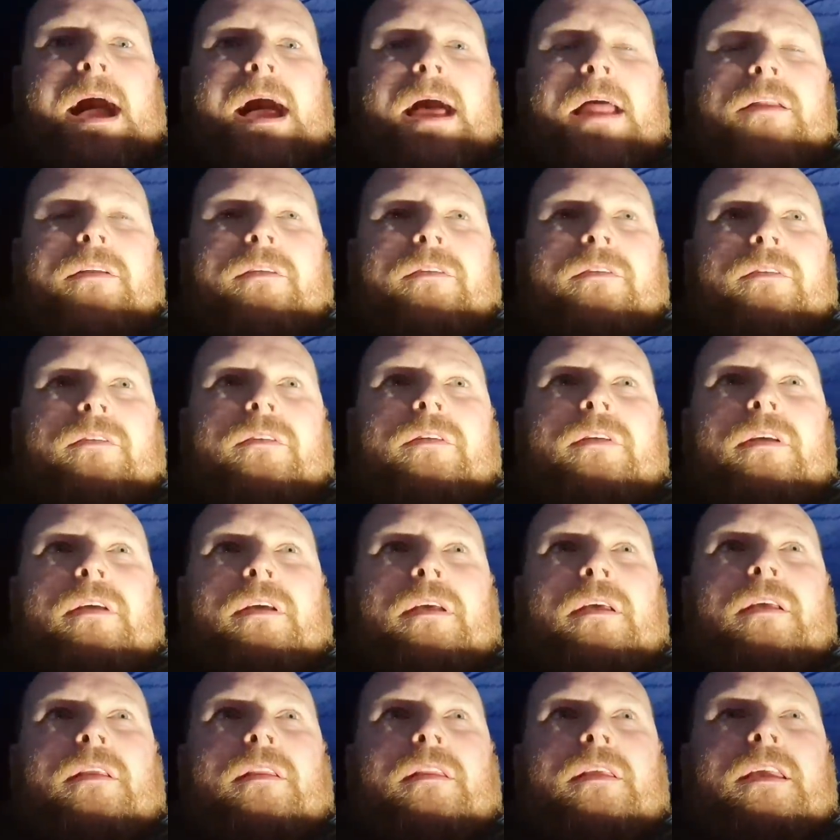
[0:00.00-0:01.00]
And
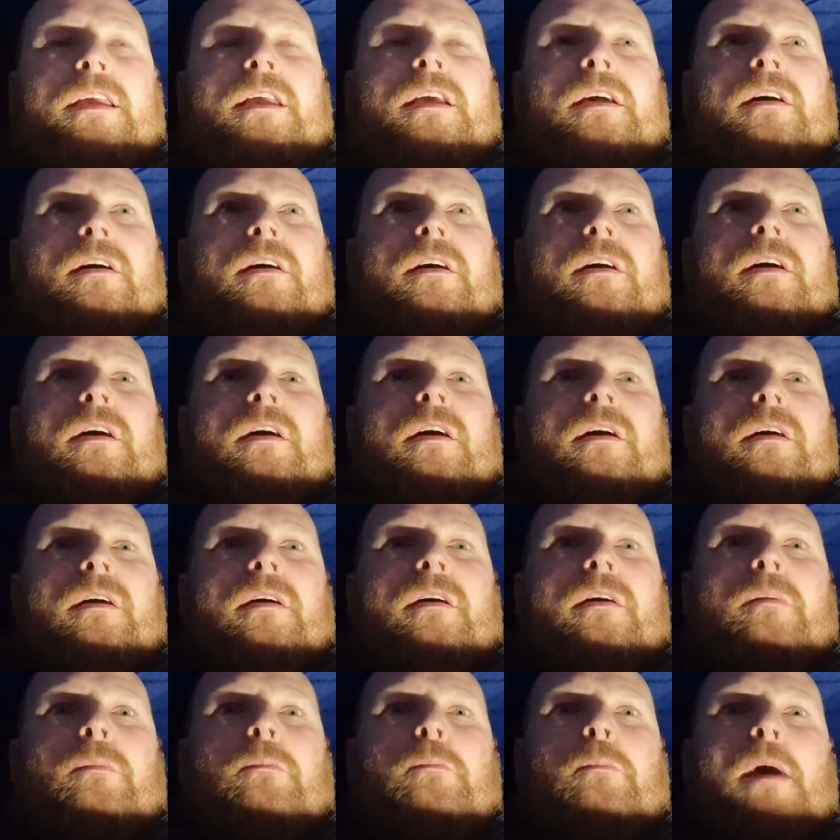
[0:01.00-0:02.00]
the